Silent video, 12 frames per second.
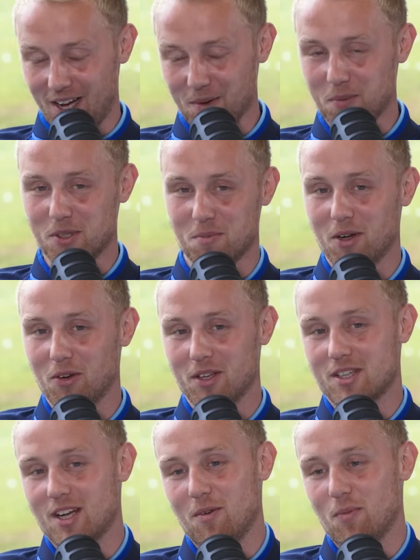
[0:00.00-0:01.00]
it happens to me all the
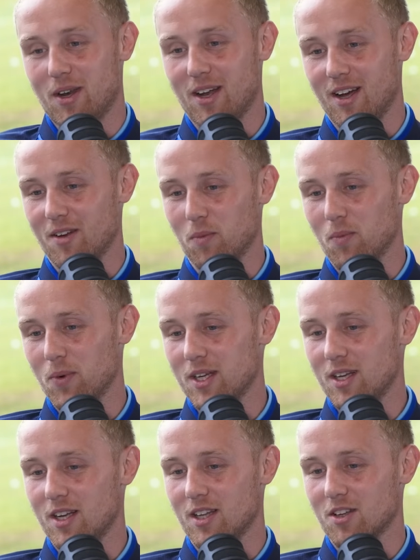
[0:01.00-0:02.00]
time when we
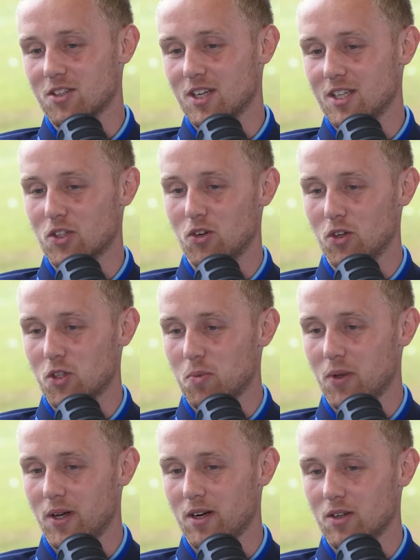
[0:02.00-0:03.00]
either sign Scottish
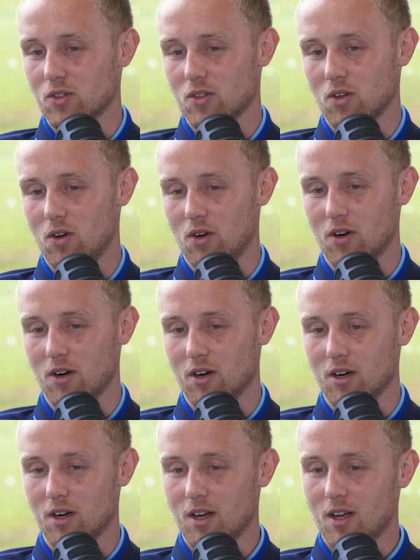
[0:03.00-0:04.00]
players
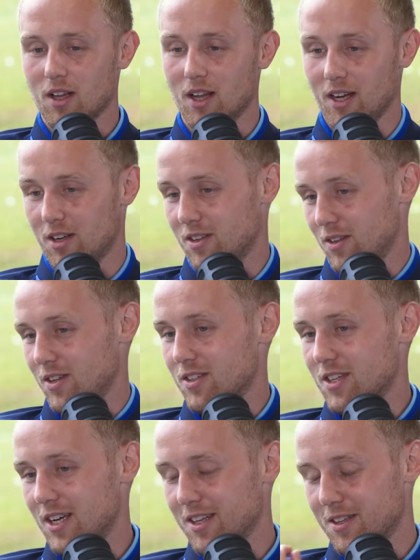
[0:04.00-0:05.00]
or, like you
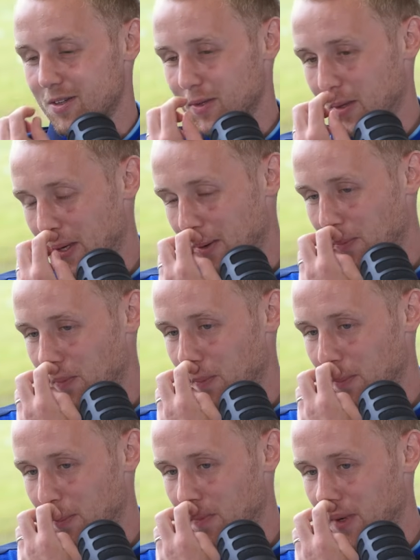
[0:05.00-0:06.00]
said,
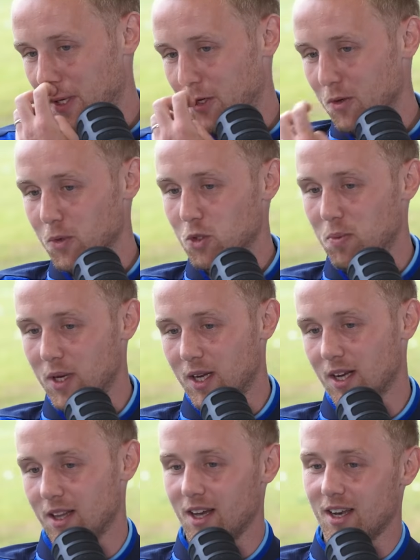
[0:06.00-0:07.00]
me and you will
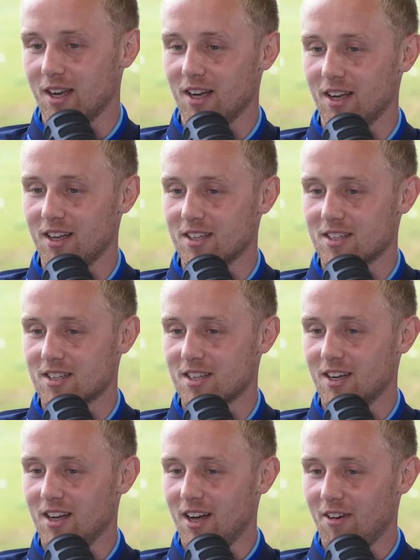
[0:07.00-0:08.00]
speak, and then it's
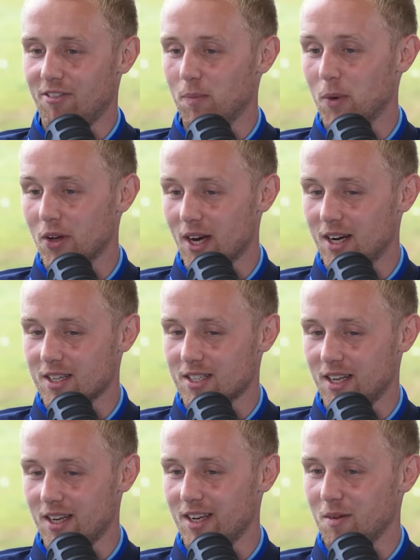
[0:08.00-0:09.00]
a familiar
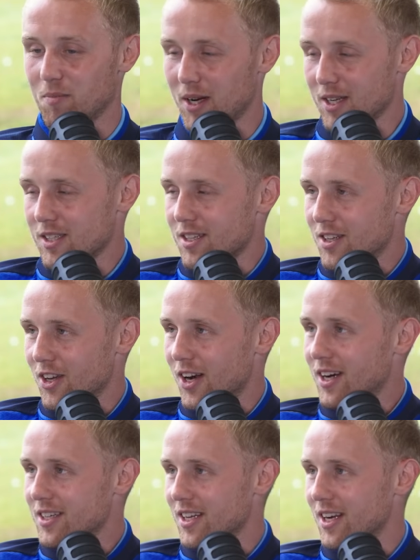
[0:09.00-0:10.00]
accent, and it brings your
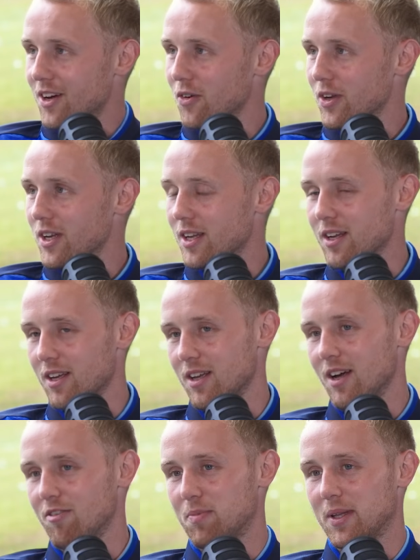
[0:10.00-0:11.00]
accent out in you. And
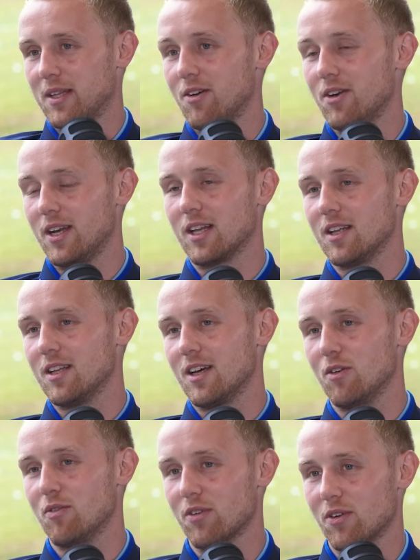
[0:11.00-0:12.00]
I've been down in England
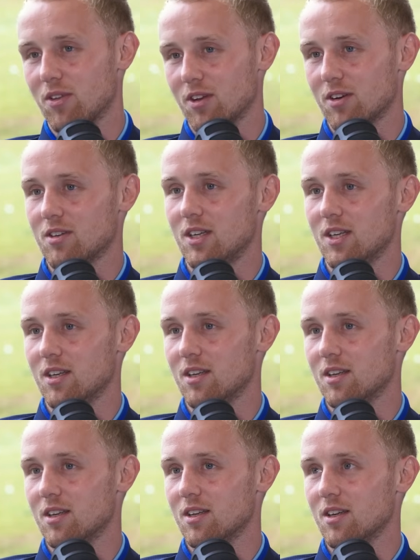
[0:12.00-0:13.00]
now for 13